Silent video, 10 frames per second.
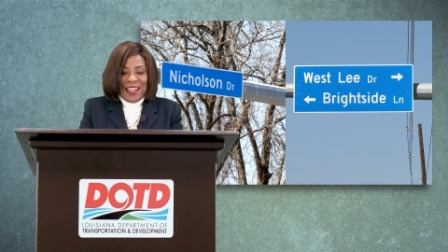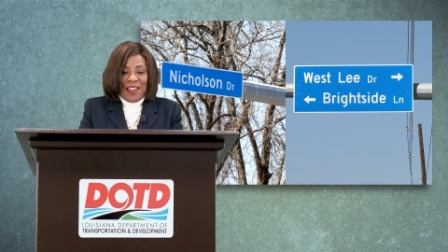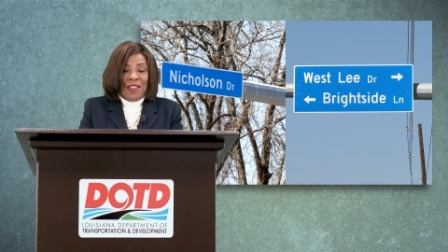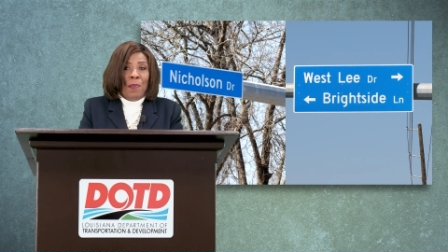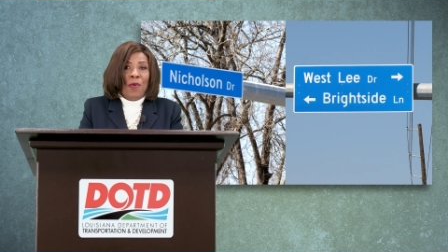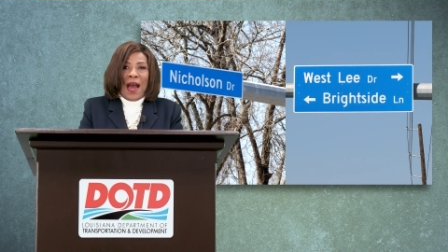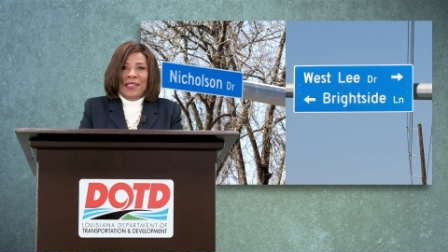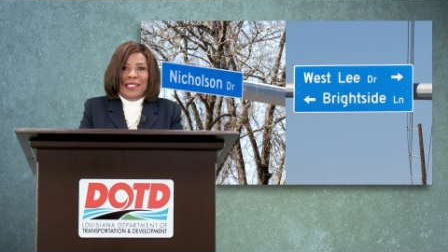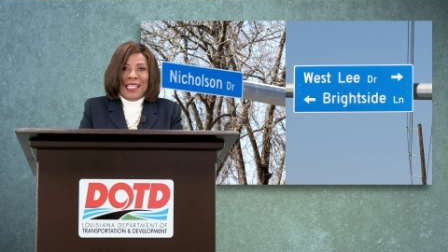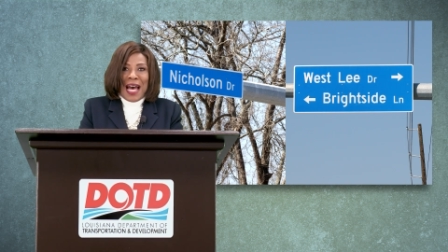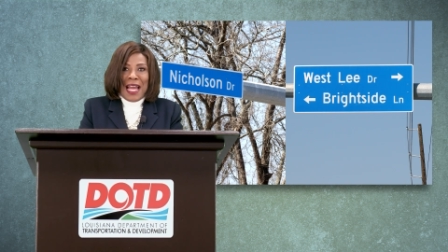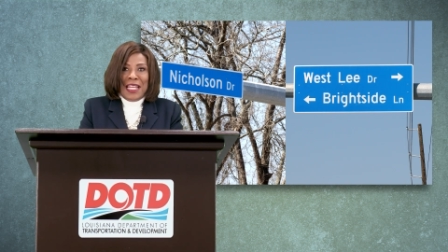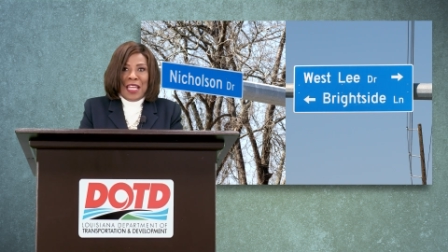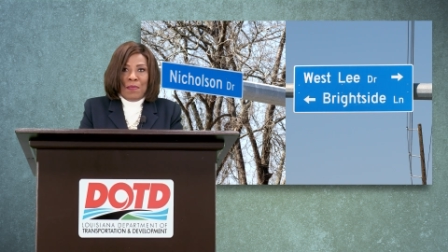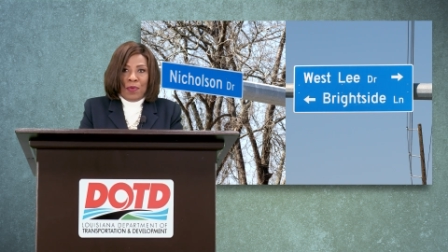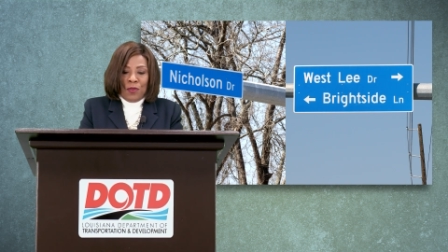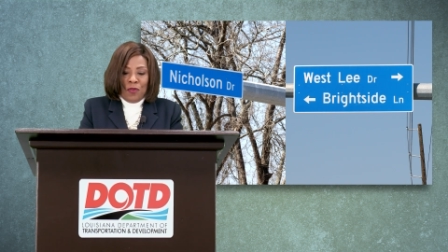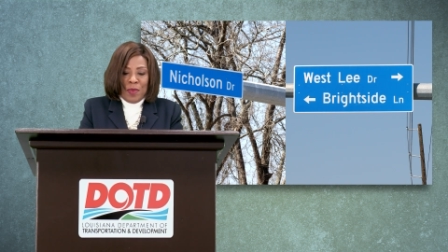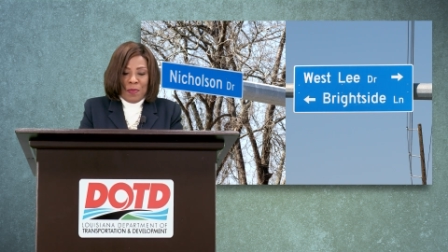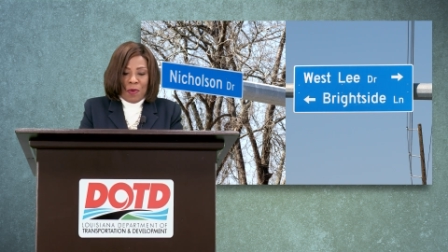The Brightside
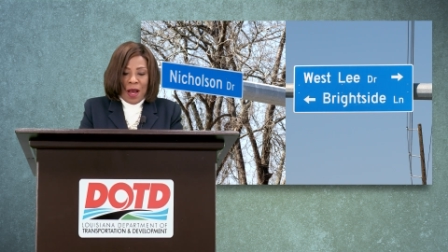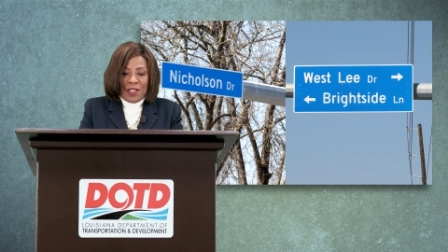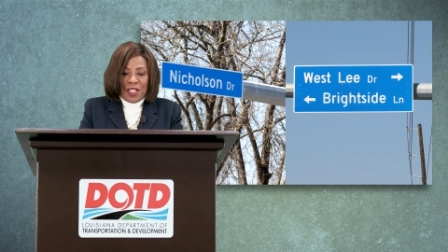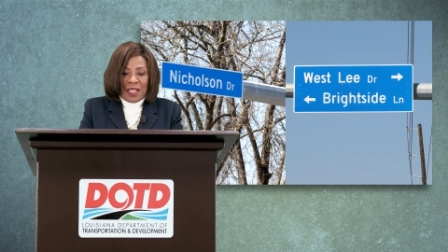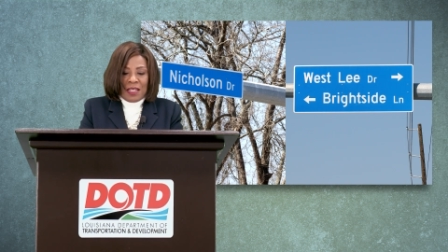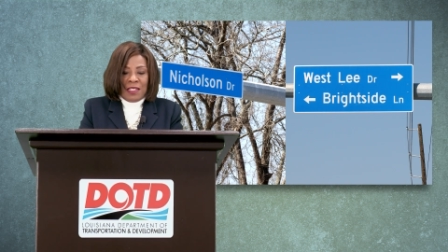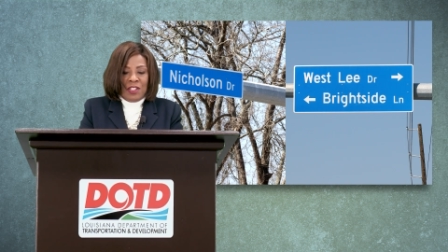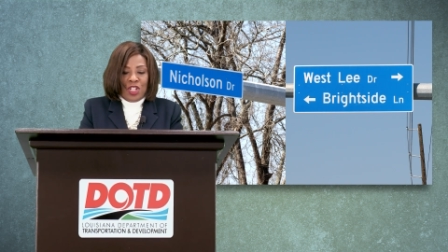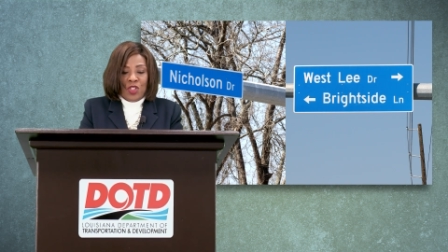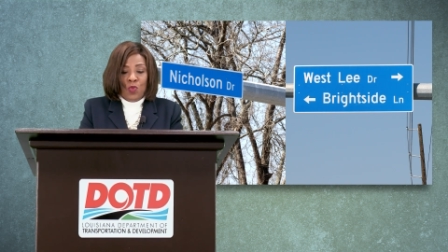Improvement Project is just